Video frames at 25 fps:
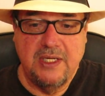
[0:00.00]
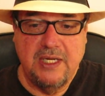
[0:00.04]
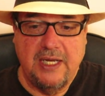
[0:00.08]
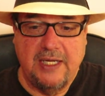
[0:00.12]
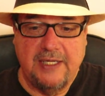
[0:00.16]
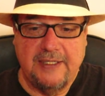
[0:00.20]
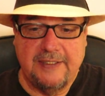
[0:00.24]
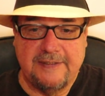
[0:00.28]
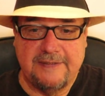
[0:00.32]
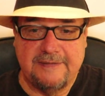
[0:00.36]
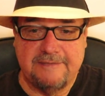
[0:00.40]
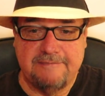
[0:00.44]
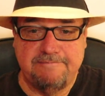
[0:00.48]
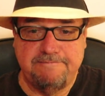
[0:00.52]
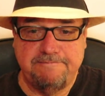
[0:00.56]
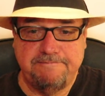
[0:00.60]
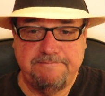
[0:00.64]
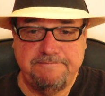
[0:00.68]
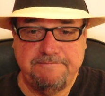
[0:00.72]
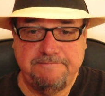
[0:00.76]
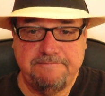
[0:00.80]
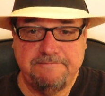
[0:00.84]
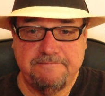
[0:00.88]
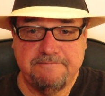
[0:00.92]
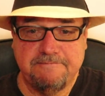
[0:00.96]
Um,
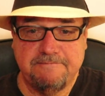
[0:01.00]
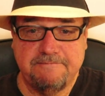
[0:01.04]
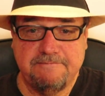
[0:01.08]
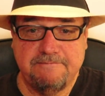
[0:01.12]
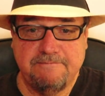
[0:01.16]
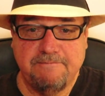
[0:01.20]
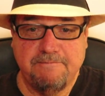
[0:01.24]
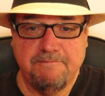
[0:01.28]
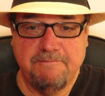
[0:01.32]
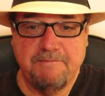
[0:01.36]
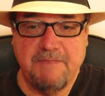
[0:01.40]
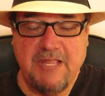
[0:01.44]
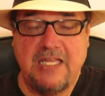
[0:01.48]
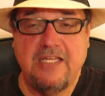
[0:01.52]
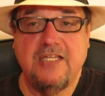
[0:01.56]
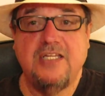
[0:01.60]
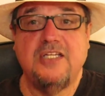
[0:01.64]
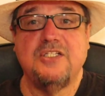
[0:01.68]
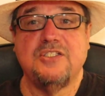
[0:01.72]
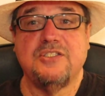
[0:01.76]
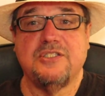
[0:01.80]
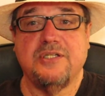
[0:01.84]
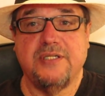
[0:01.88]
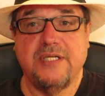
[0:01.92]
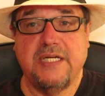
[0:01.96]

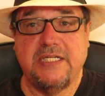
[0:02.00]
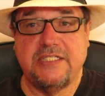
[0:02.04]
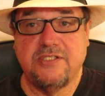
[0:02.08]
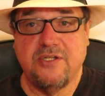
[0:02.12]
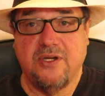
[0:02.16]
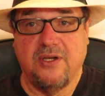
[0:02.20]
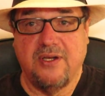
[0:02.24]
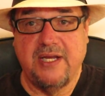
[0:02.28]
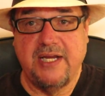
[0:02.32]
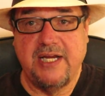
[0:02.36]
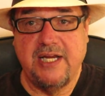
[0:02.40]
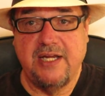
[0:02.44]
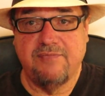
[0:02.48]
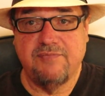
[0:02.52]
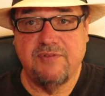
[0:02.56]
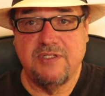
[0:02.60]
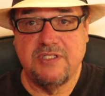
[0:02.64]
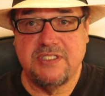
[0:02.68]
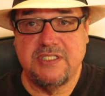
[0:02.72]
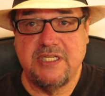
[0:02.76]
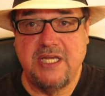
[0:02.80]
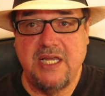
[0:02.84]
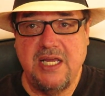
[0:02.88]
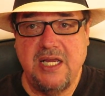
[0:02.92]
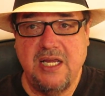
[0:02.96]
so that's all I have
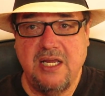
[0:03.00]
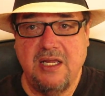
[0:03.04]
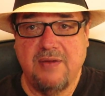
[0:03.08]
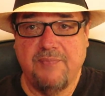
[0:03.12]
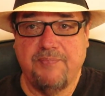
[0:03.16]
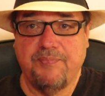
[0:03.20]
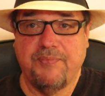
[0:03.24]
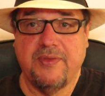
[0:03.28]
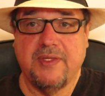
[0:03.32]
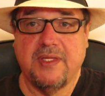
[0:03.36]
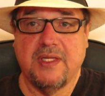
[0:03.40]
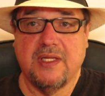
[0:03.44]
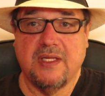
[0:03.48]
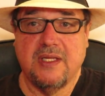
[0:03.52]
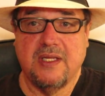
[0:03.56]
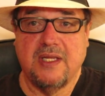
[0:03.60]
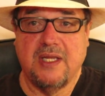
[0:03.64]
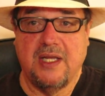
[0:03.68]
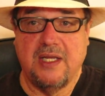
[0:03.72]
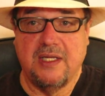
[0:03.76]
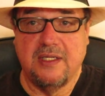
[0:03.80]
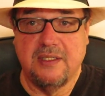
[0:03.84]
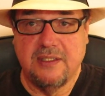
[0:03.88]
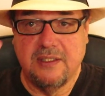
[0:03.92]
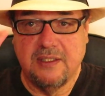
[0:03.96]
to say.
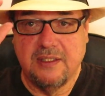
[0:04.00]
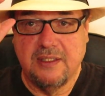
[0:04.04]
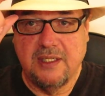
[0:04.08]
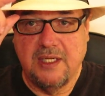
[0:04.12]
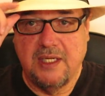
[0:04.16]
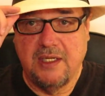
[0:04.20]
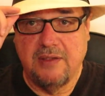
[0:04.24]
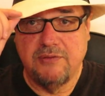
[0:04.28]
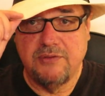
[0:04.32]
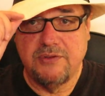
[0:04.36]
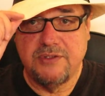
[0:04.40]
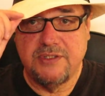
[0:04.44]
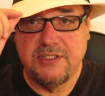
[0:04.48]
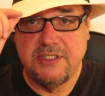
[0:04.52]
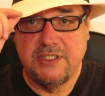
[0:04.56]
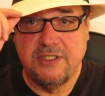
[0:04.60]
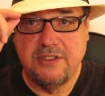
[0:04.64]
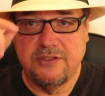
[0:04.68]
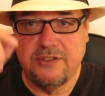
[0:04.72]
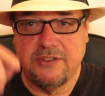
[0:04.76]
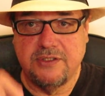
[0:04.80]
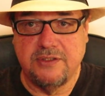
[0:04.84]
I will see you